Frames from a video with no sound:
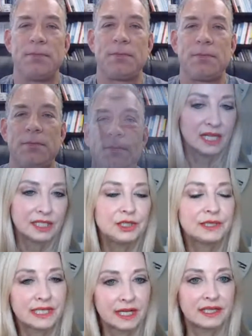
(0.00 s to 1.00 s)
I'm glad you
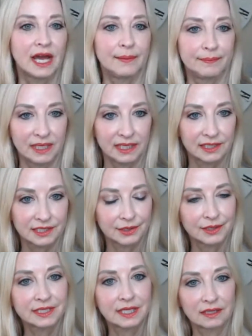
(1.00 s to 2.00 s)
said that because
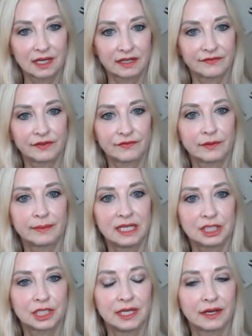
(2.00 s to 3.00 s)
there is a lot of
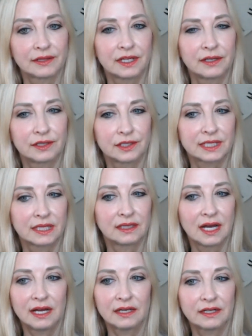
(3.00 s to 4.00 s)
information out there. There's a
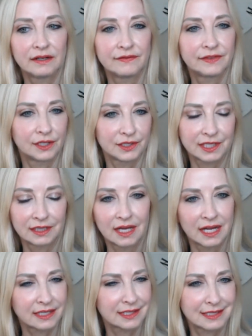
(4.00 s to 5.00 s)
lot
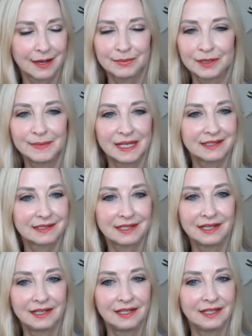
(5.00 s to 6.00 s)
of supplements,
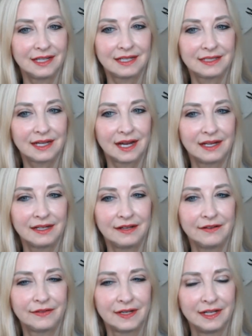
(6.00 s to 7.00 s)
and it kind
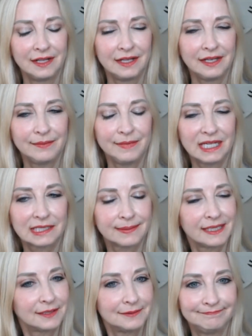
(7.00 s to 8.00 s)
of it makes
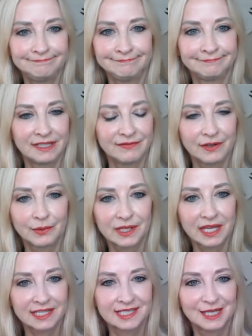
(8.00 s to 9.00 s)
me go, if it were
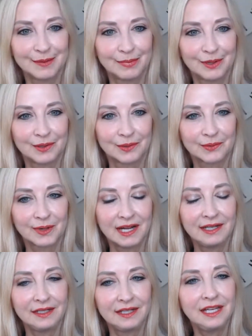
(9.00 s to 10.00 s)
that simple, right?